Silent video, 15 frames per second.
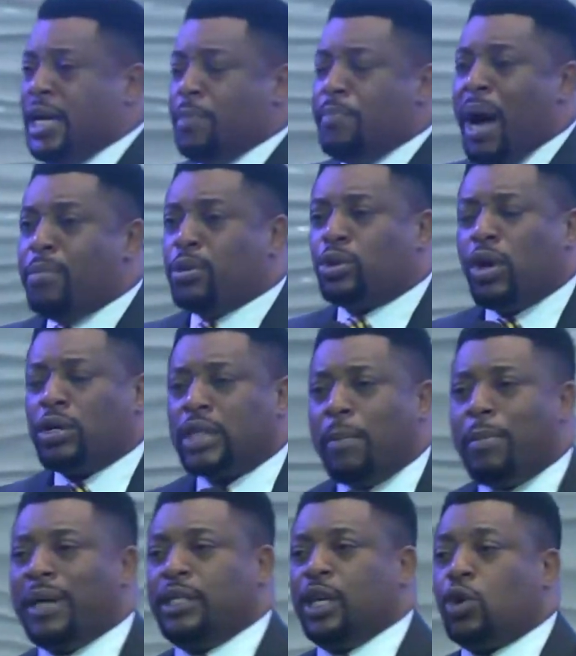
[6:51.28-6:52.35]
the Bible talks
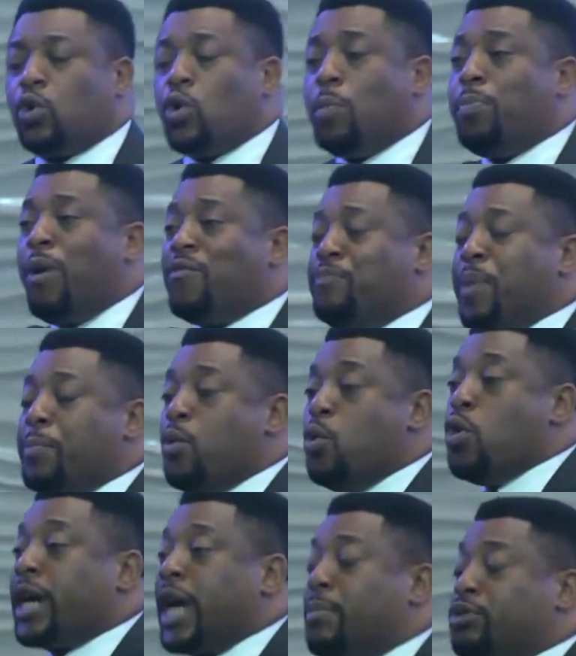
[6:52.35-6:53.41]
about a group of people
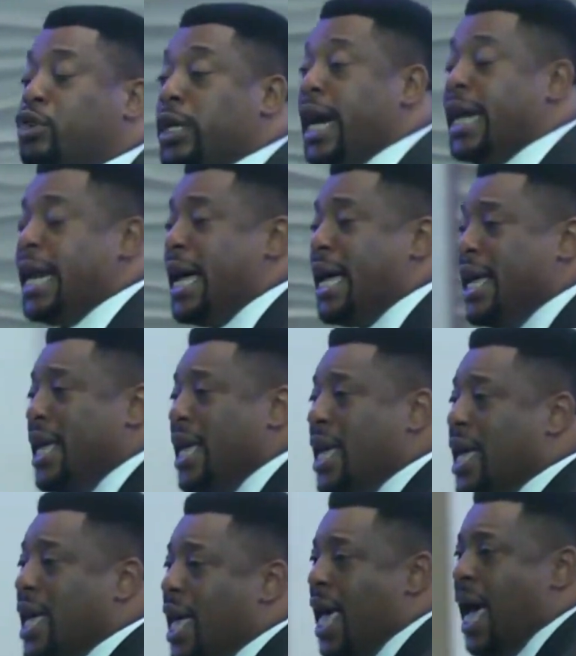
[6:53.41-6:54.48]
who came together
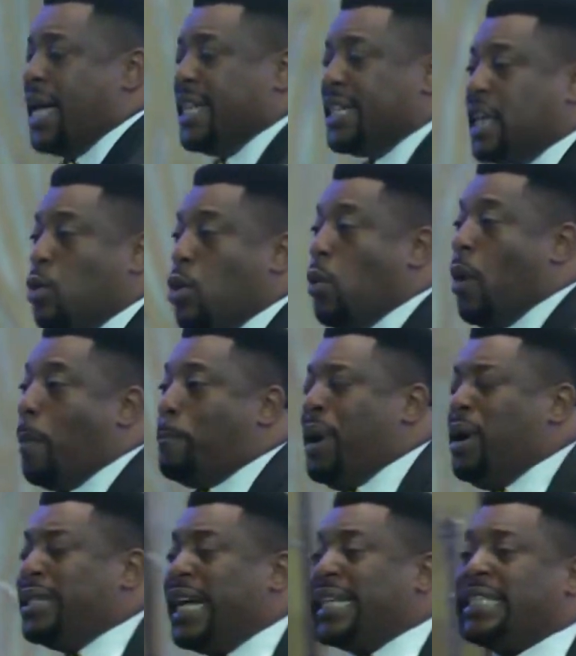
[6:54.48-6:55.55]
and they said, We will
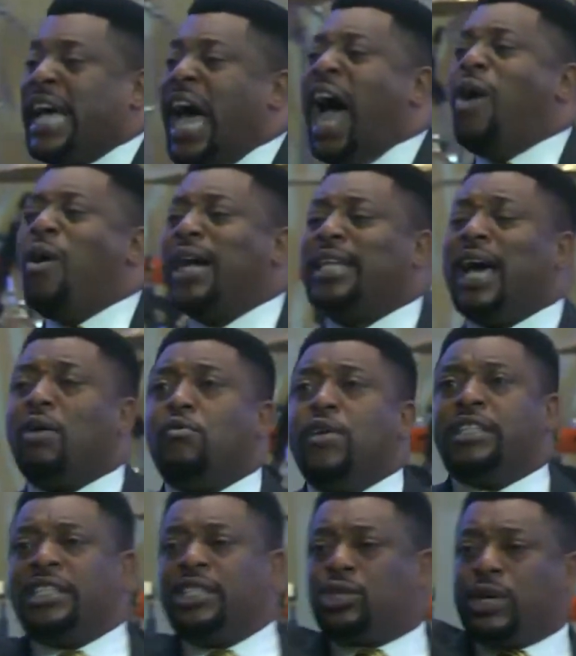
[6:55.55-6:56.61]
build a tower that
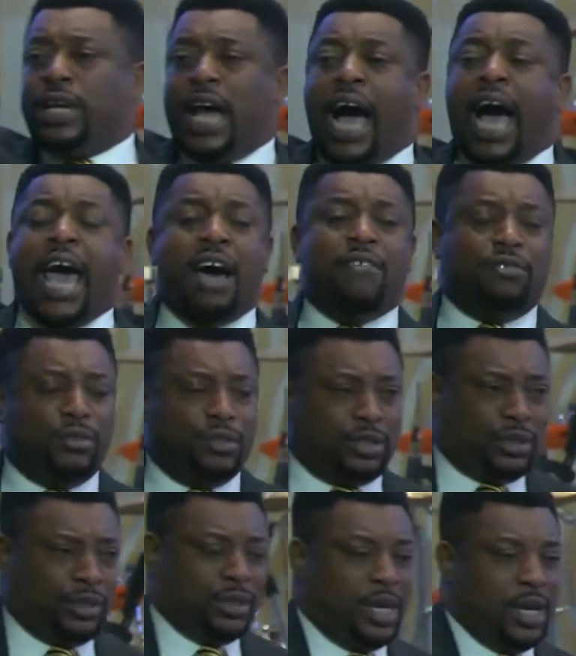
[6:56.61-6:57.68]
reaches to the high
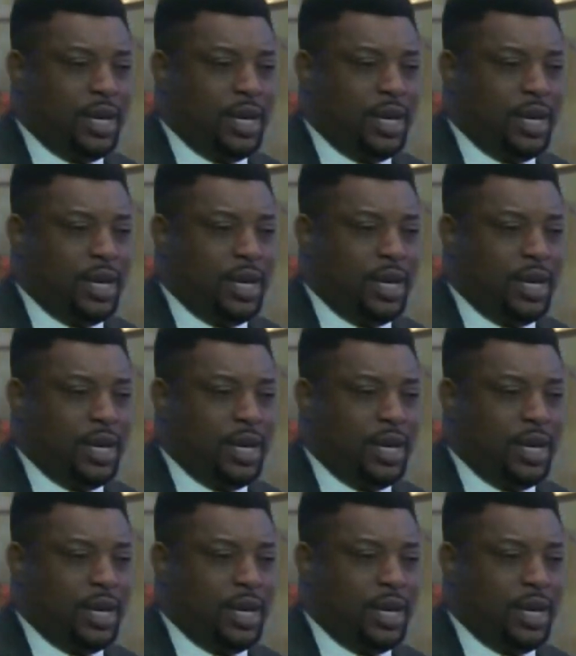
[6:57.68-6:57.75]
heavens.